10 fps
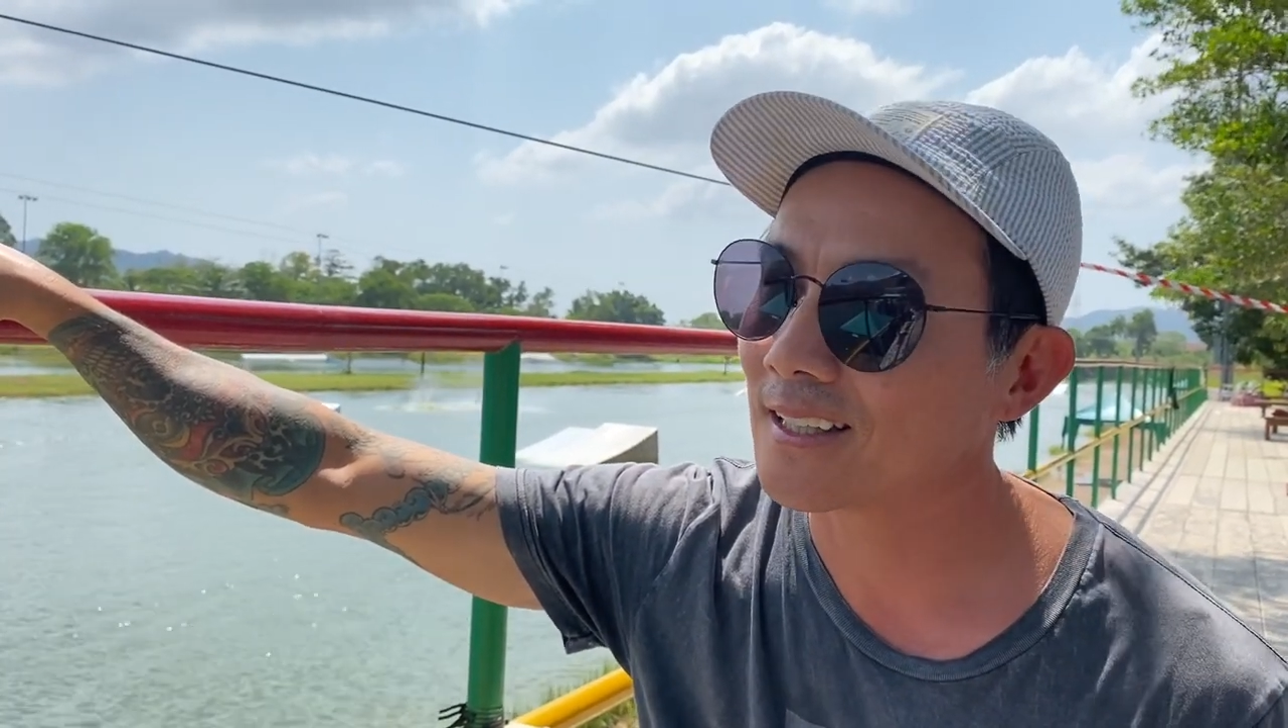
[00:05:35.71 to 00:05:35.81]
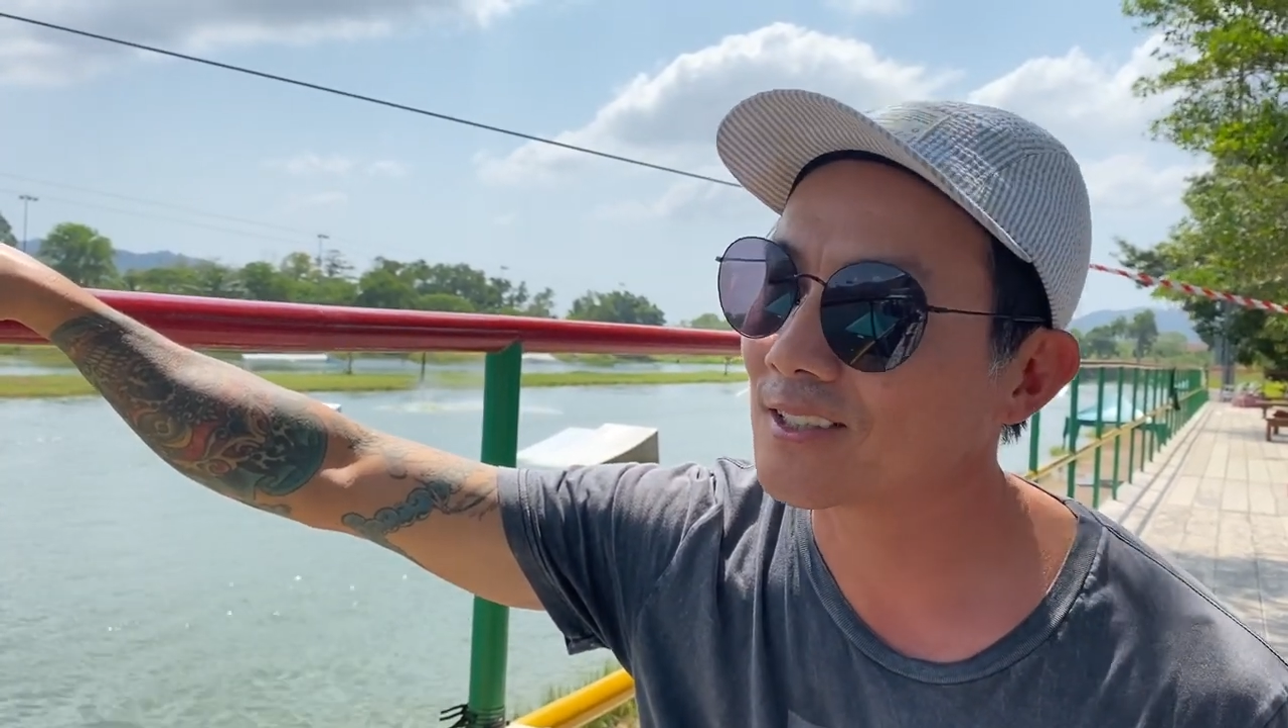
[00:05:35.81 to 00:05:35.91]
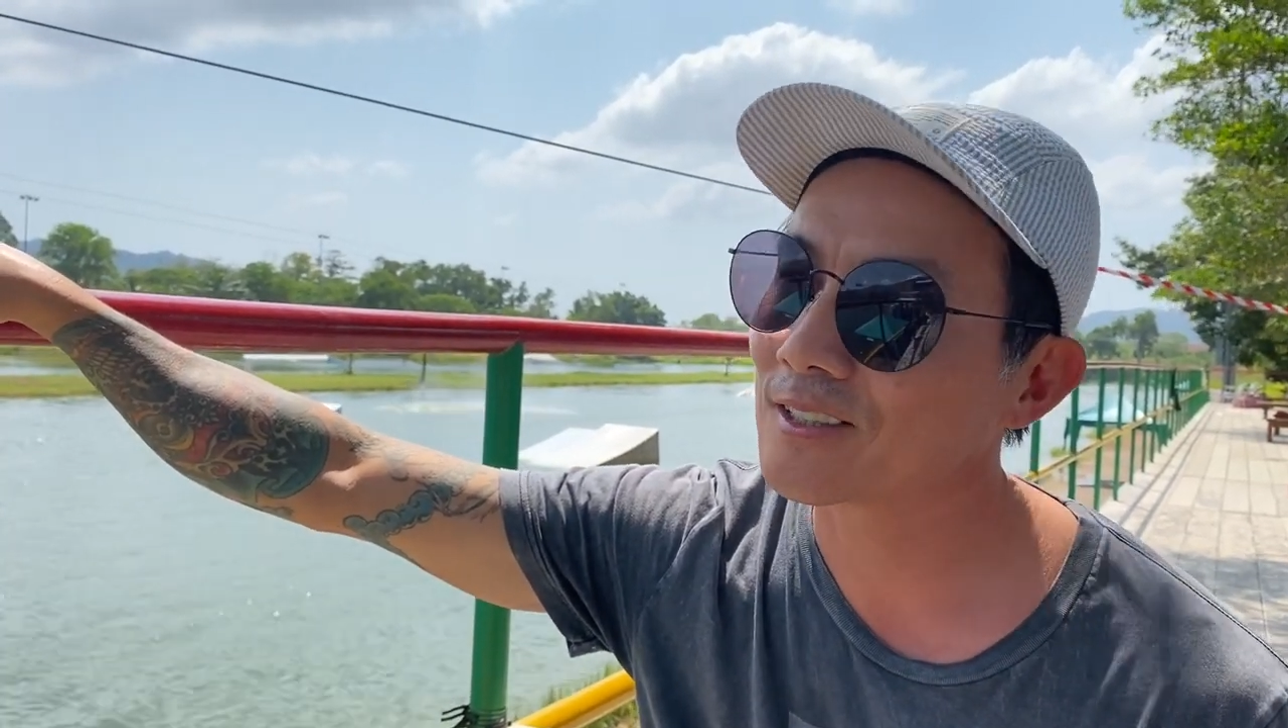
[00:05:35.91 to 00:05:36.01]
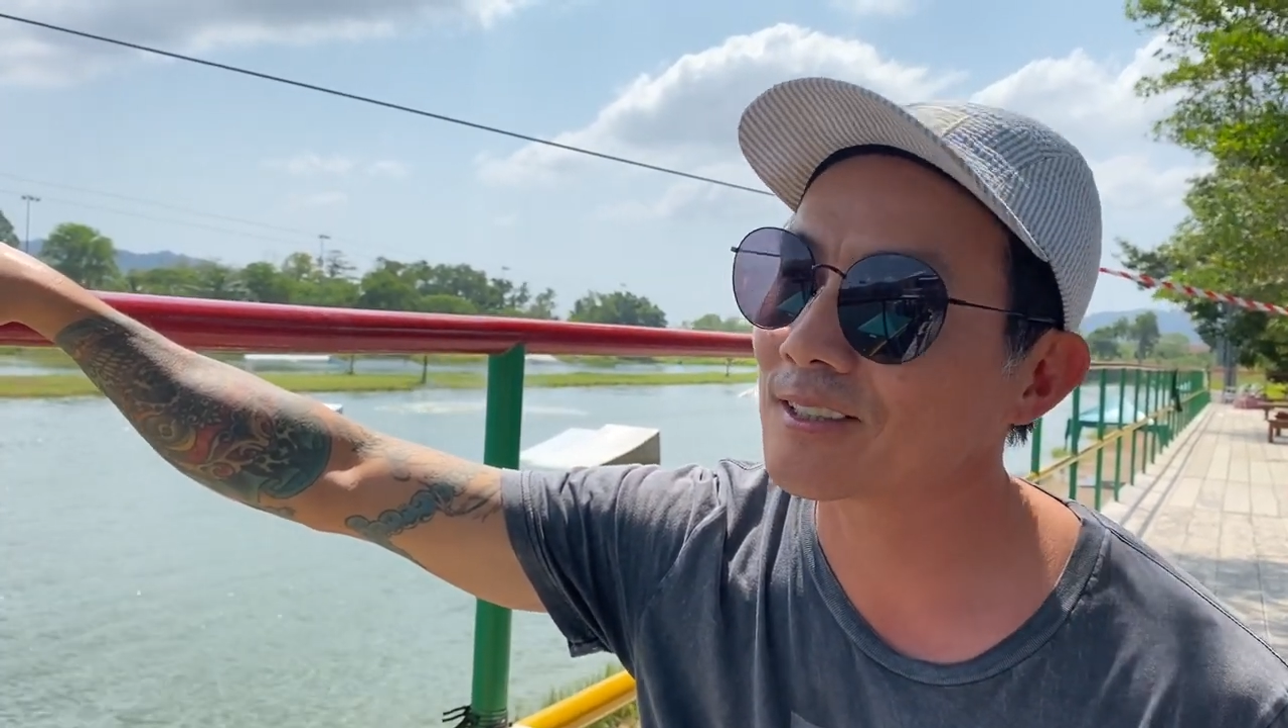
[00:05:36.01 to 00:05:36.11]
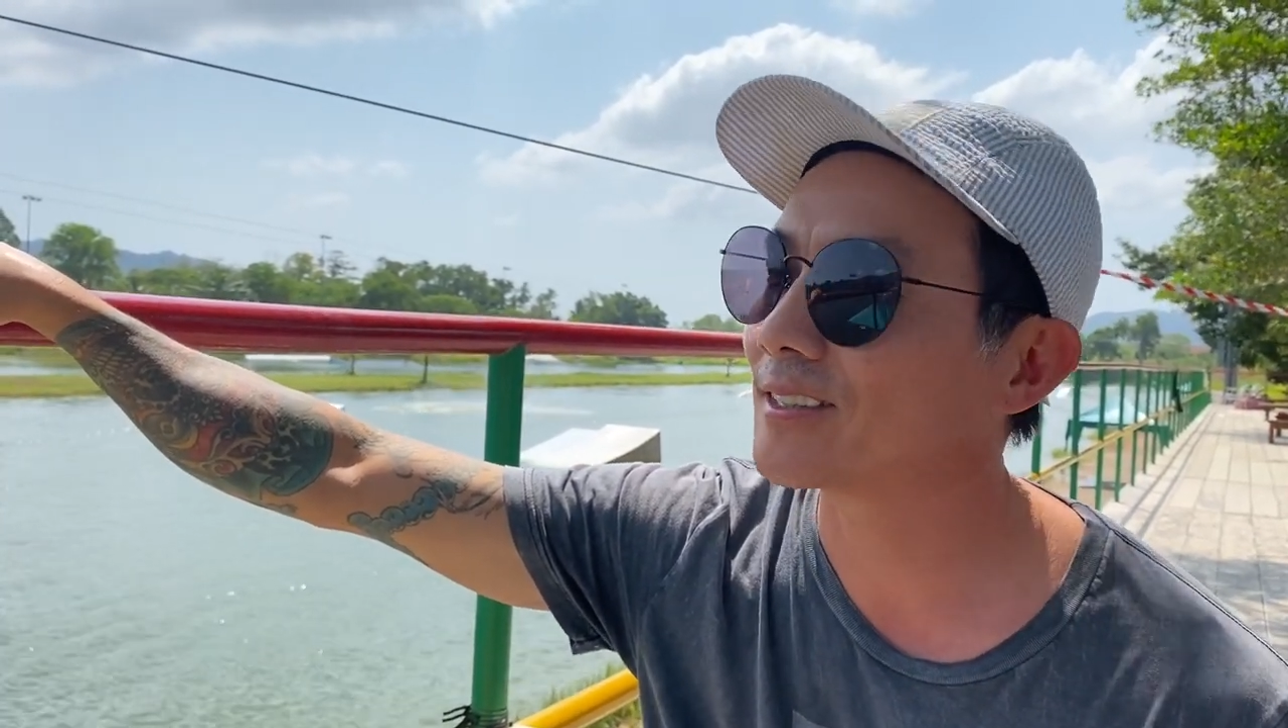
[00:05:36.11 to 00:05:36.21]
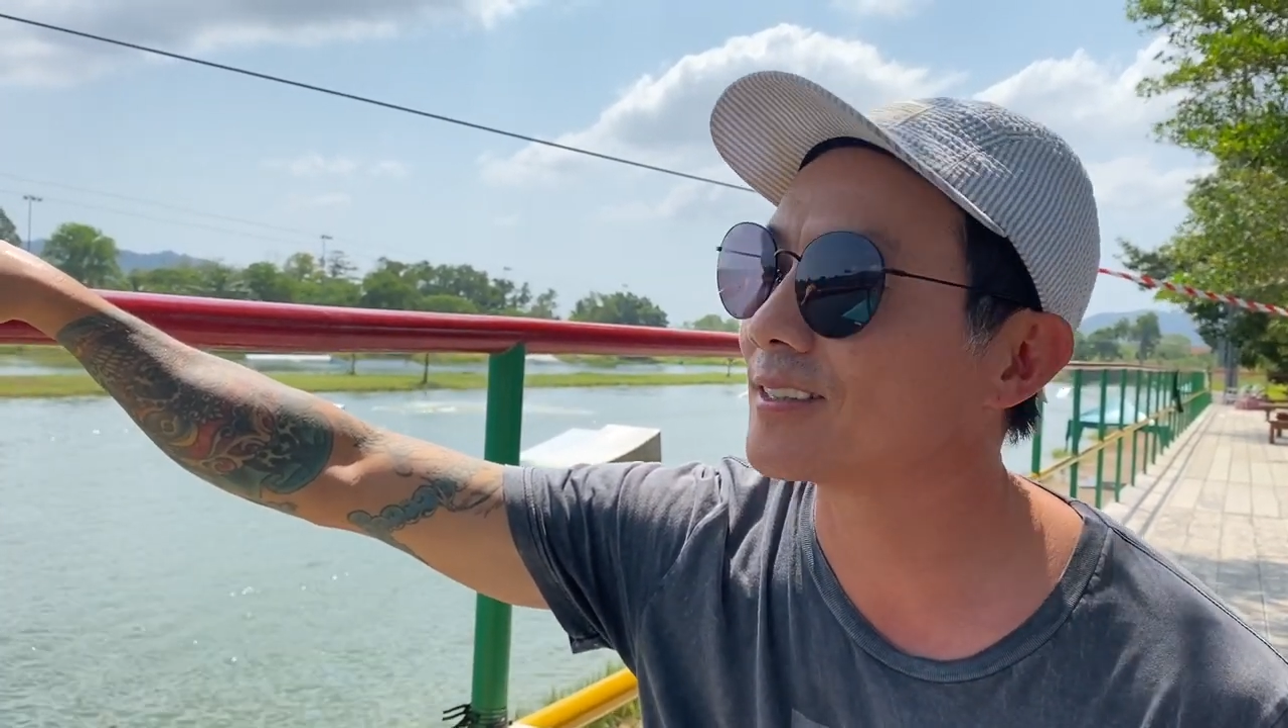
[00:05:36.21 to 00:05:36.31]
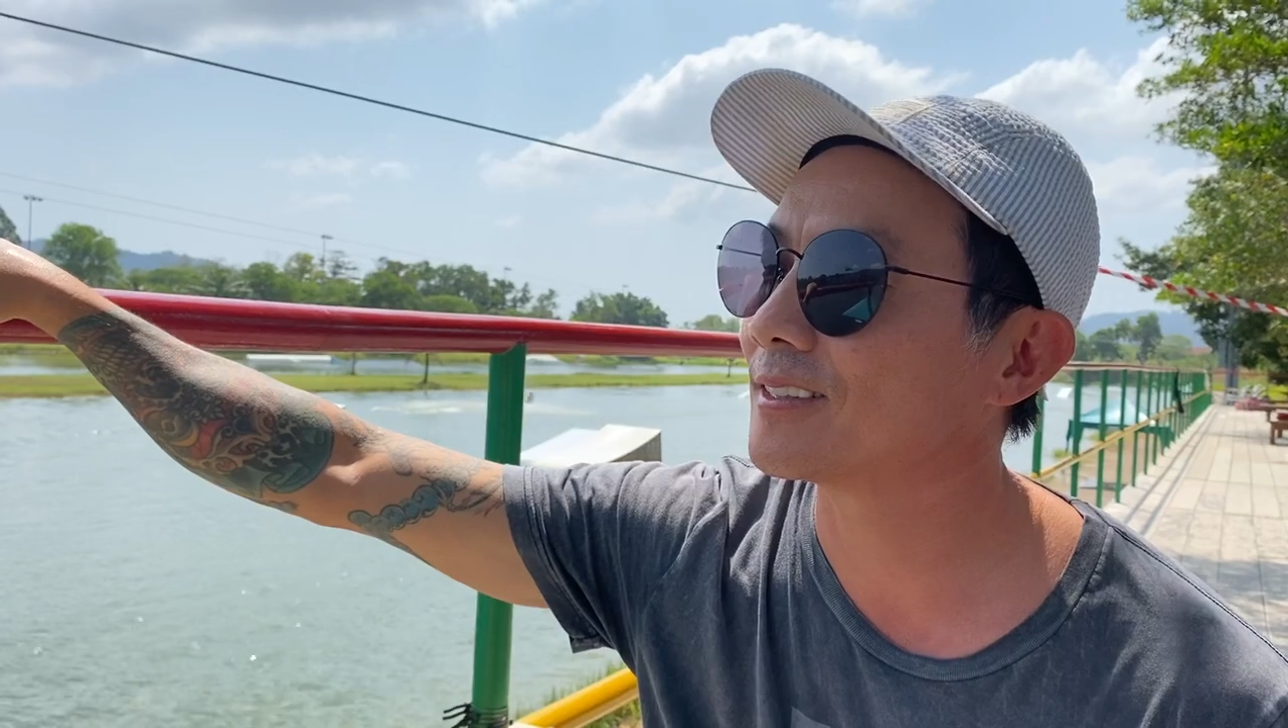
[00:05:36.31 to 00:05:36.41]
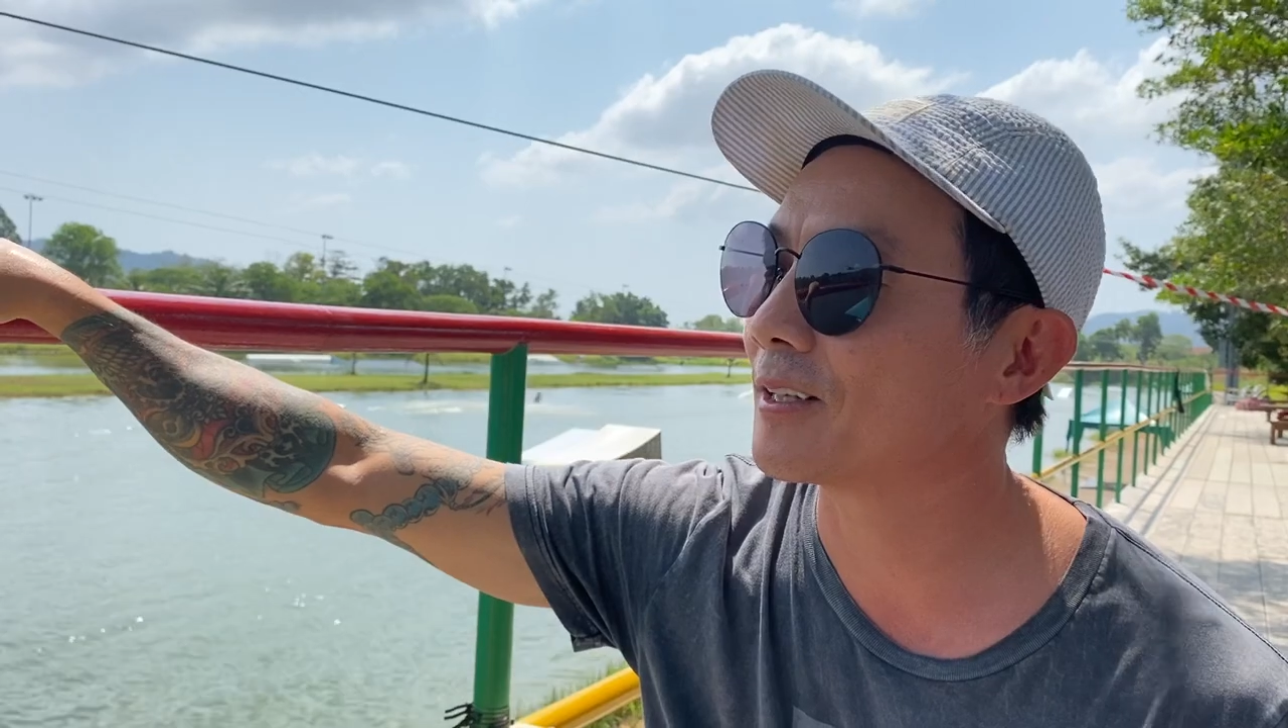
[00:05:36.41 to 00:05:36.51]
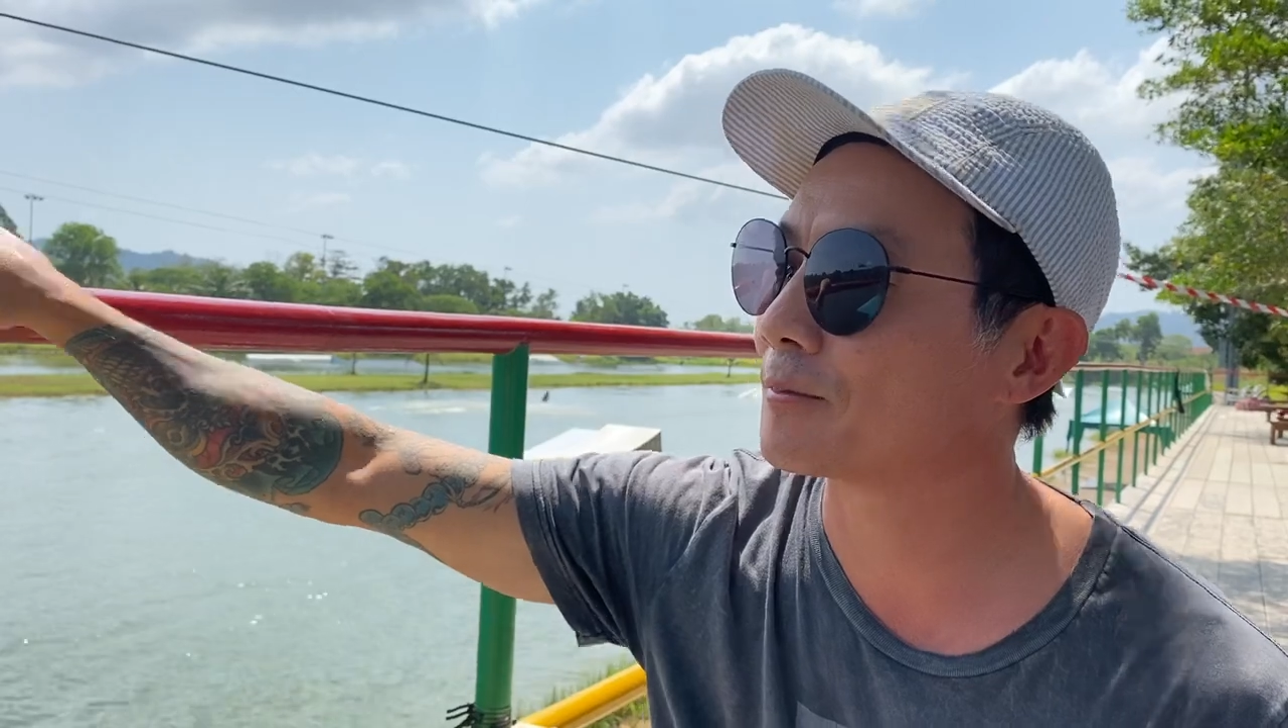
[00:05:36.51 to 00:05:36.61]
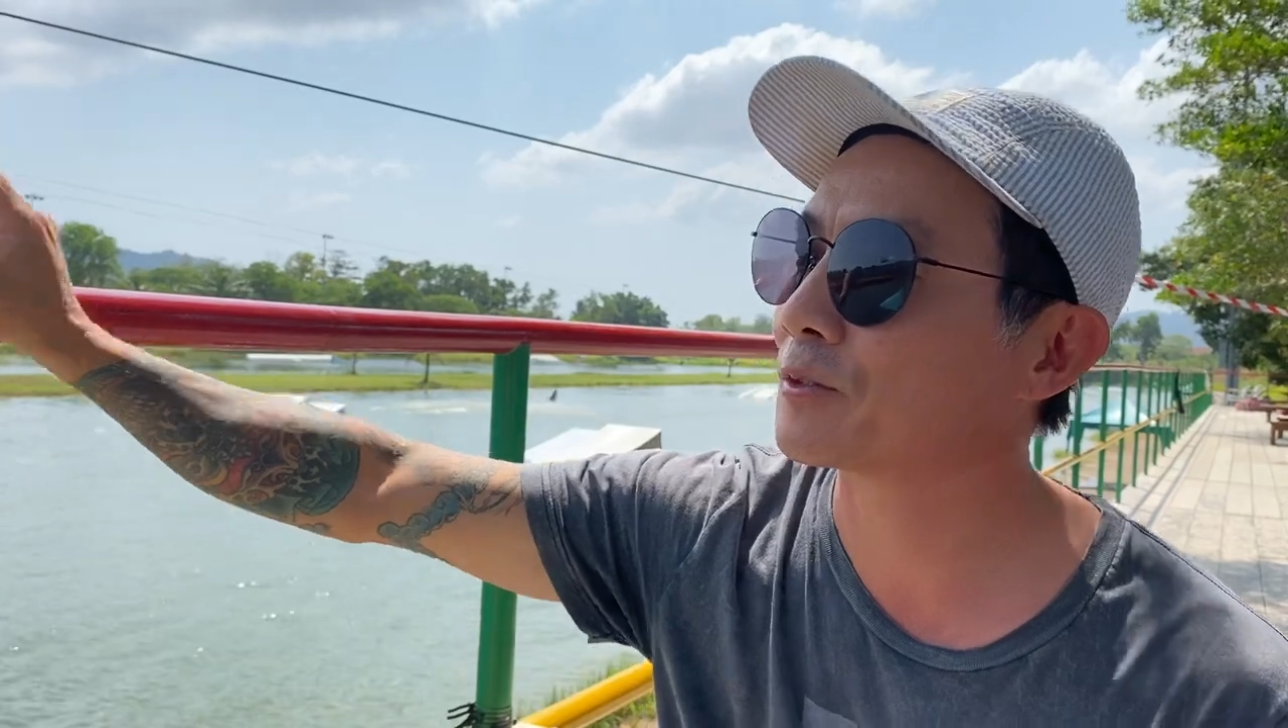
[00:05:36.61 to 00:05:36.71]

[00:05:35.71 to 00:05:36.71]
i just love